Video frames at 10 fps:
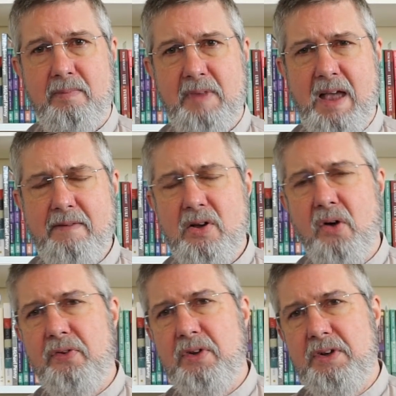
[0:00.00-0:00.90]
Having
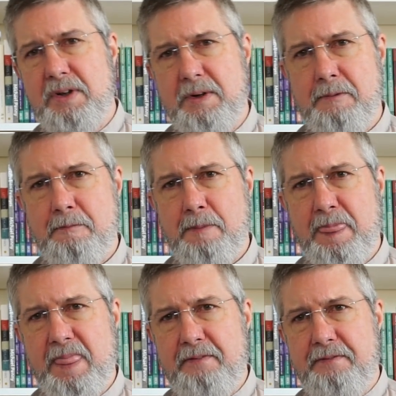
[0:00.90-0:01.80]
offered
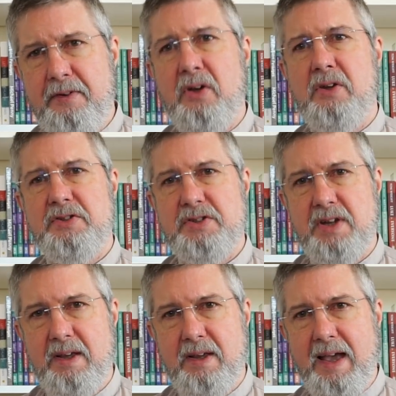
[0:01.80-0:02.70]
that first
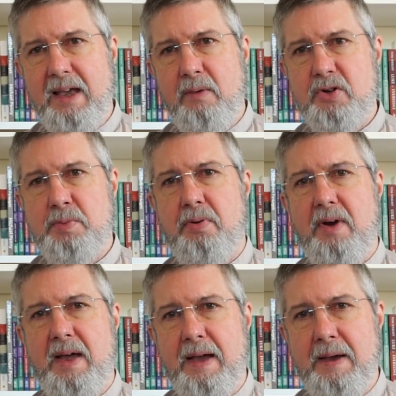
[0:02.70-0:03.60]
anguished
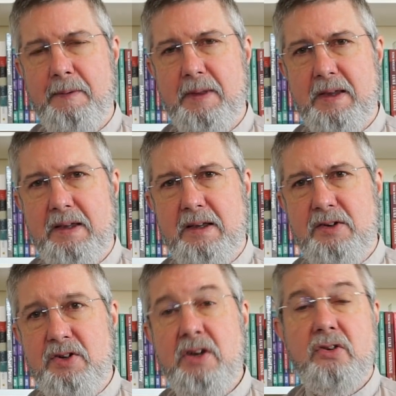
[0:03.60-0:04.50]
prayer,
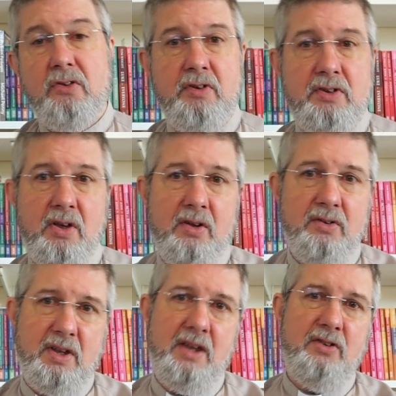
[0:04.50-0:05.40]
Jesus
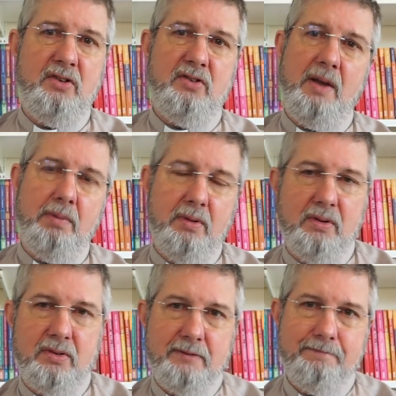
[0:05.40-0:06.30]
returns to his
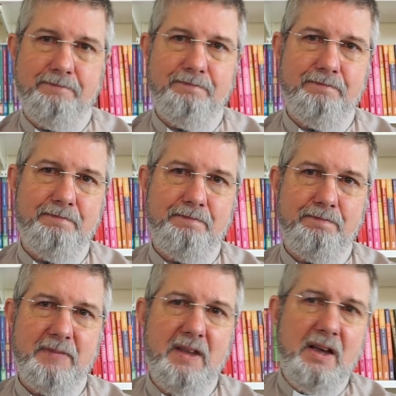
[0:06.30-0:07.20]
disciples.
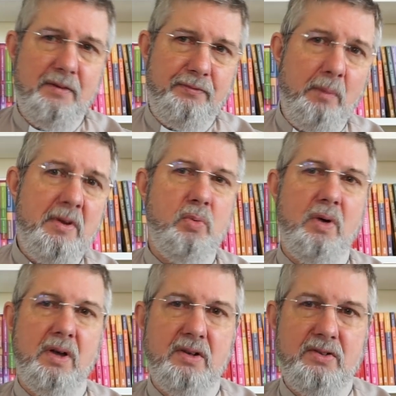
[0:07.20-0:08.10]
And from his
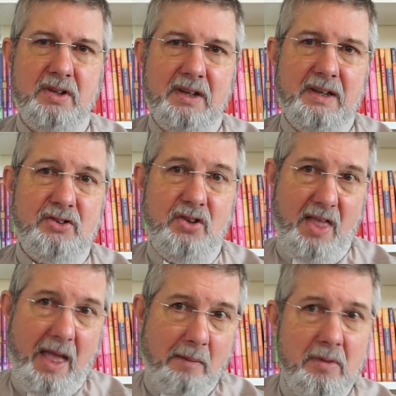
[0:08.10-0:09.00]
words to
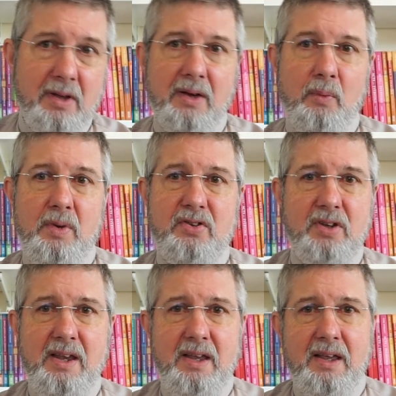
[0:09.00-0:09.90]
them, we
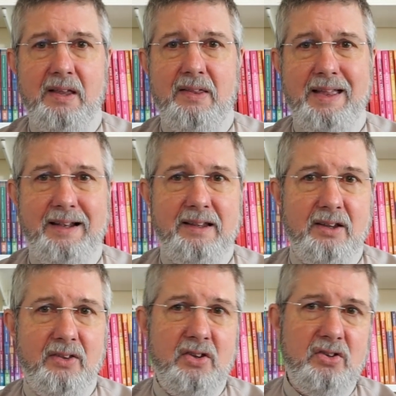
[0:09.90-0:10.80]
see that
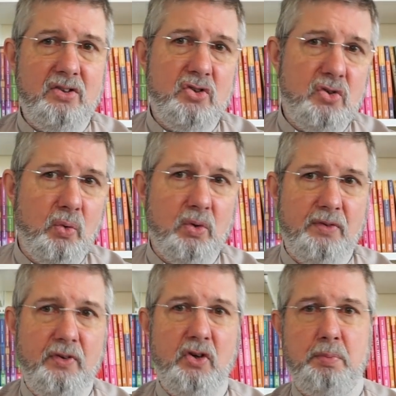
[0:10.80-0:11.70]
this short
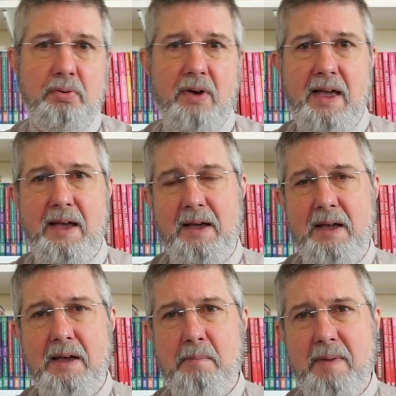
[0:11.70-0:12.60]
first prayer
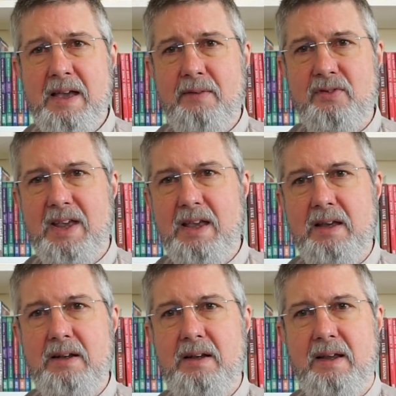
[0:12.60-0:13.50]
may have
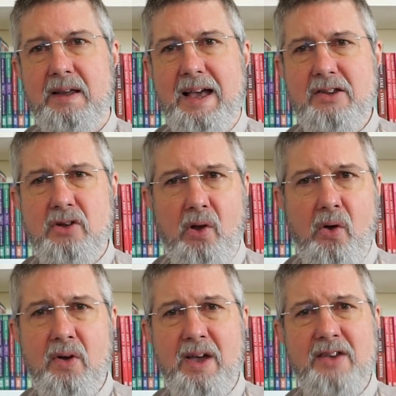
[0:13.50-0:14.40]
taken as
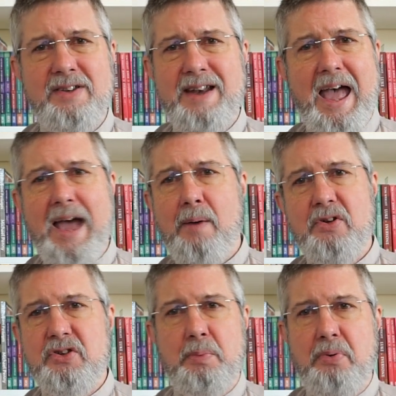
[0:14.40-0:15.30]
long as an
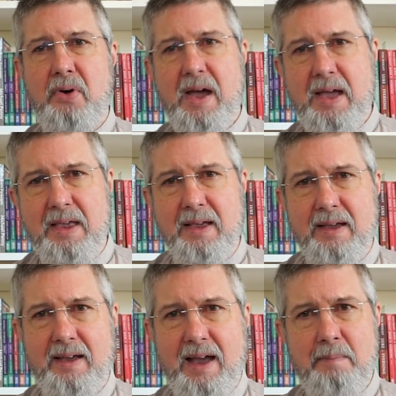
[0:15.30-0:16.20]
hour to pray
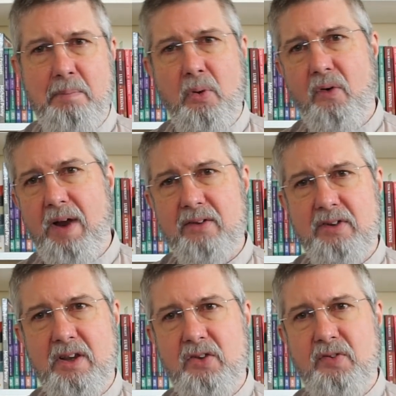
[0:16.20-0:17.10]
and pour out
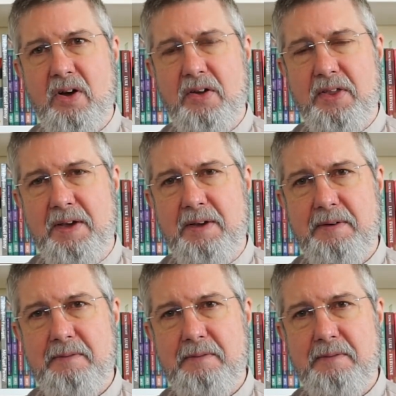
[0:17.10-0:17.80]
to his Father.